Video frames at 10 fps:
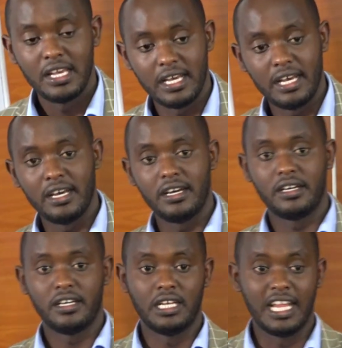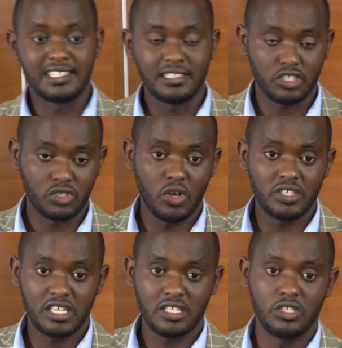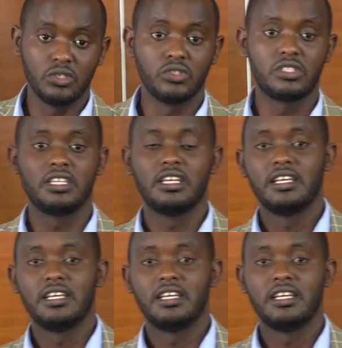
less resources used,